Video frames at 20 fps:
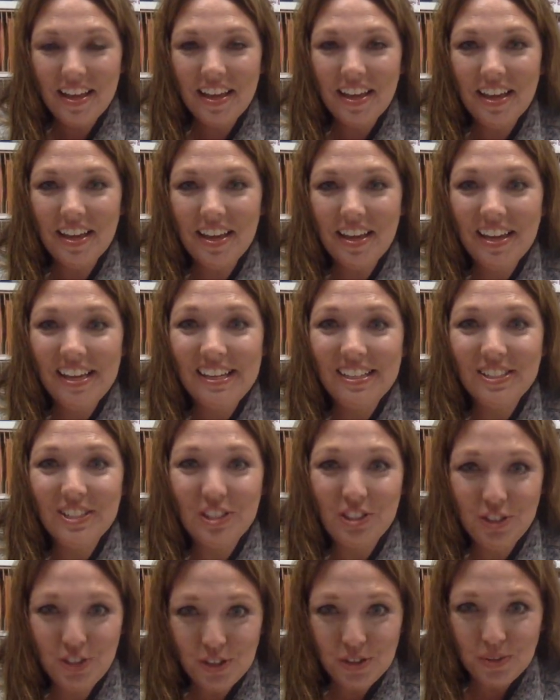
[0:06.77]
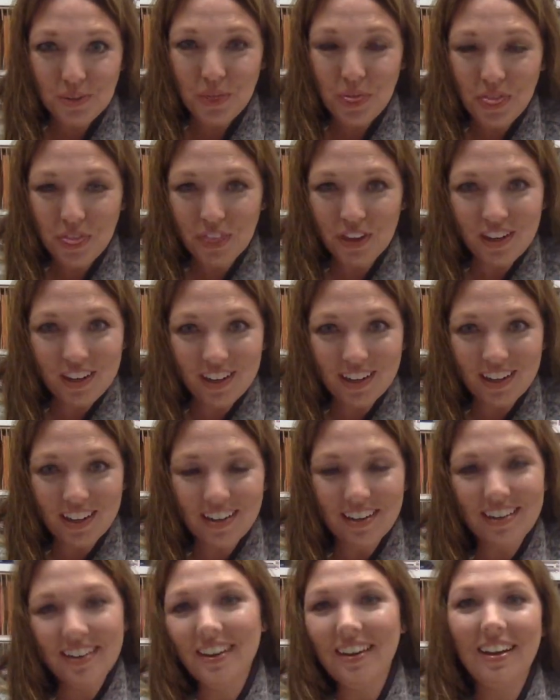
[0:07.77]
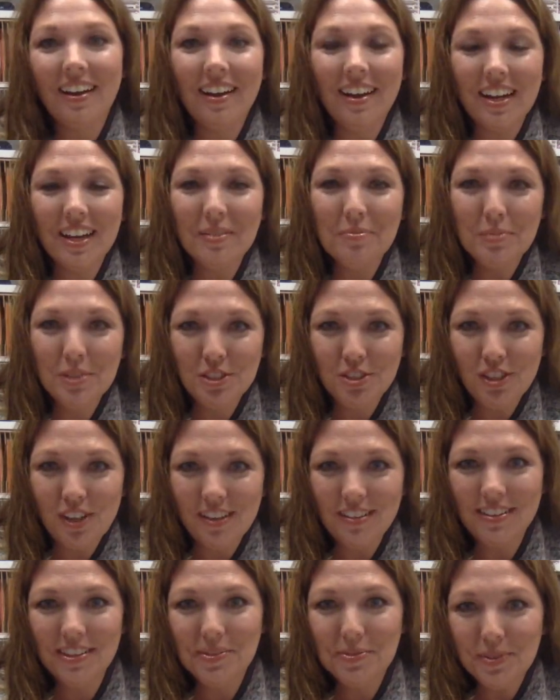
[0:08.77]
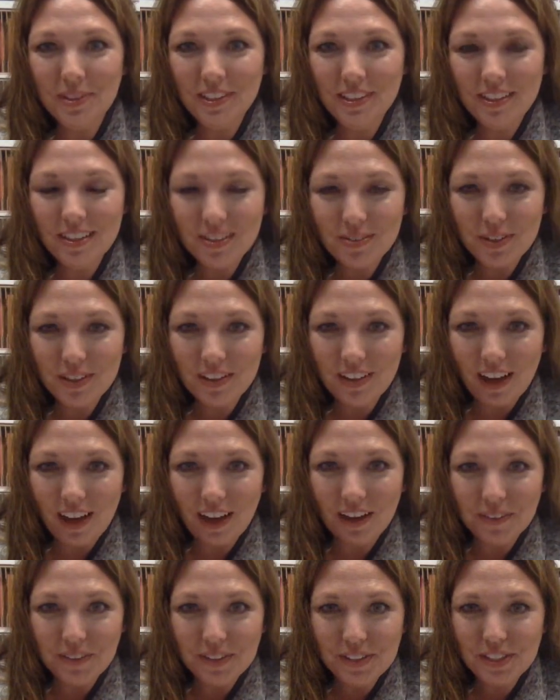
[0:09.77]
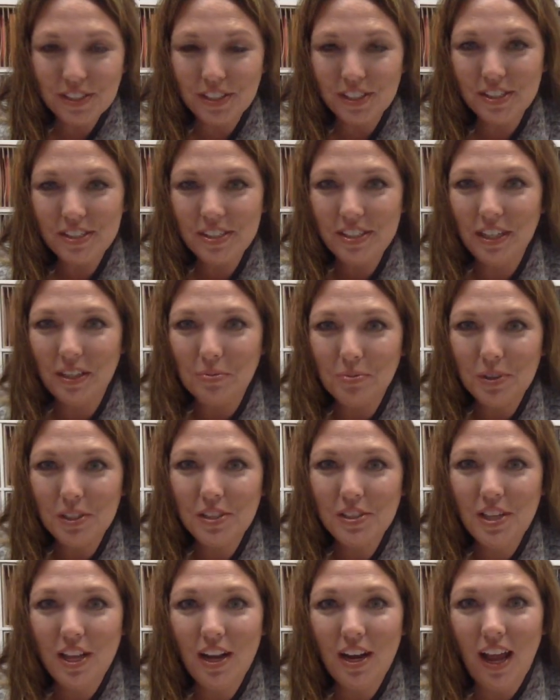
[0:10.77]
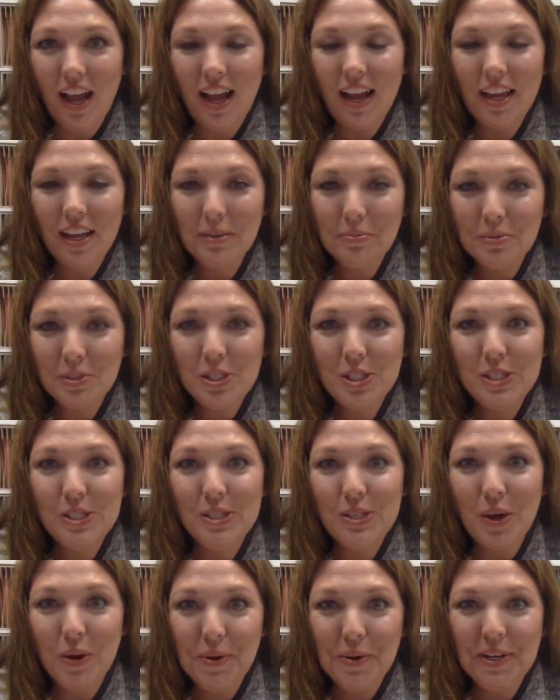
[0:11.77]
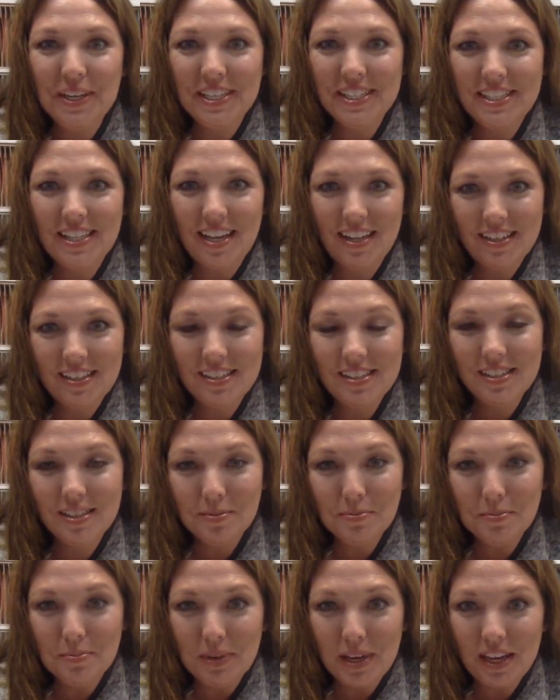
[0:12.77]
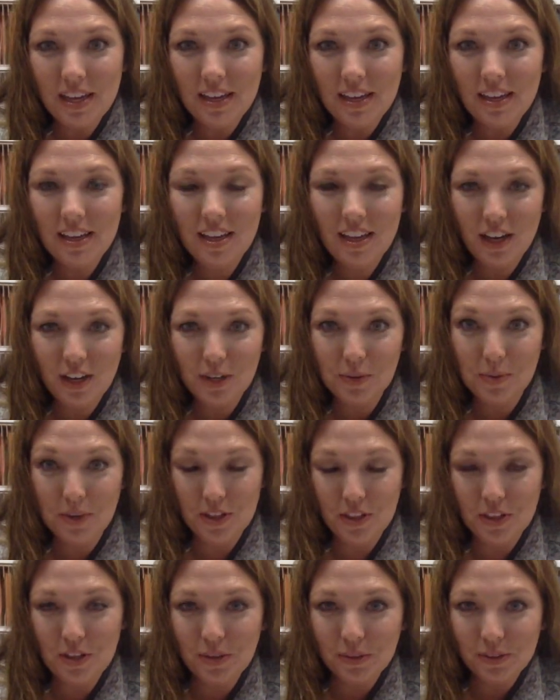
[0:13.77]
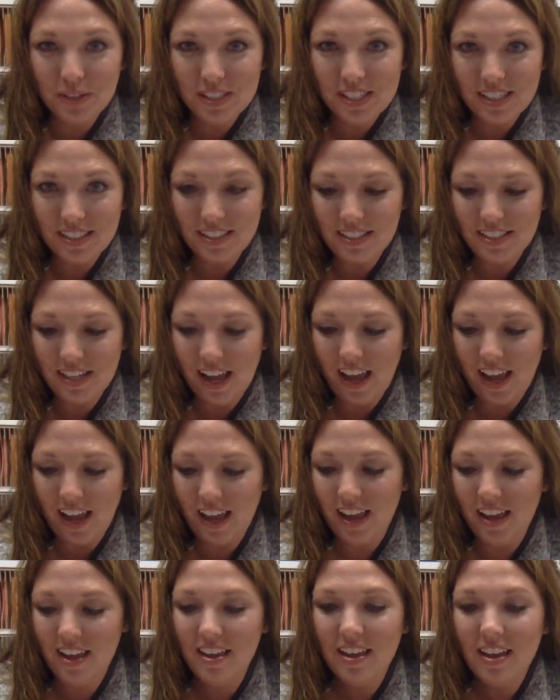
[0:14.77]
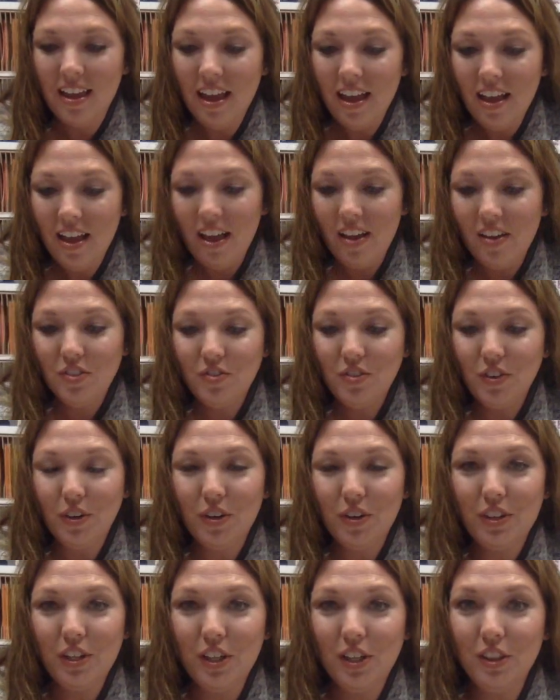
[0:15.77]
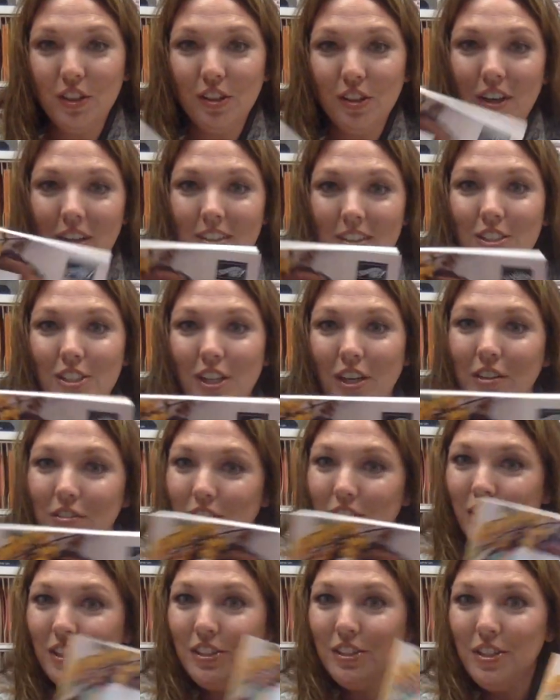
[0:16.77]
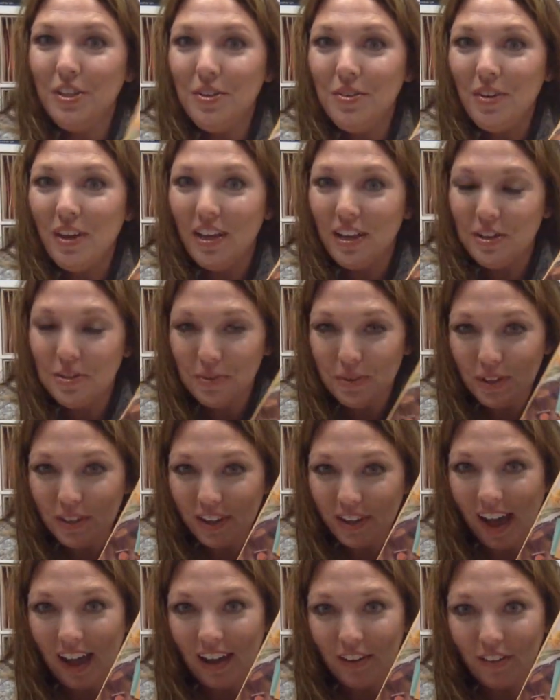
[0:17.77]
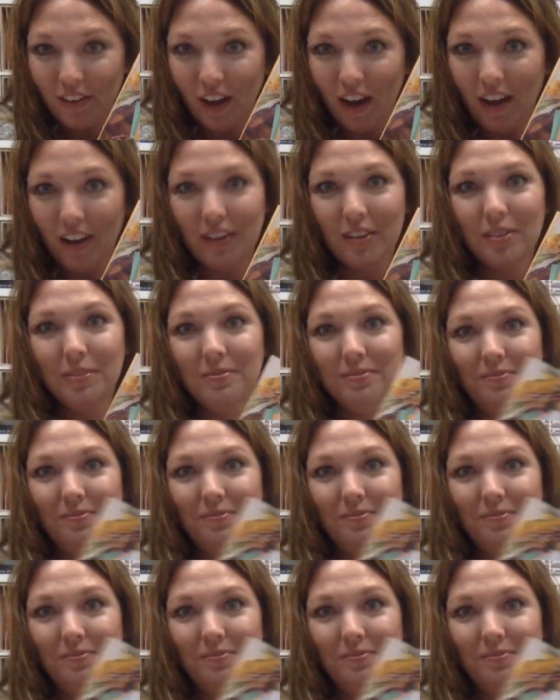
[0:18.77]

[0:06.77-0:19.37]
It is June 3rd. I am Michelle Litwiller with Owl Star Stampers, and I am so excited to be here with you today for the launch of our new annual catalog.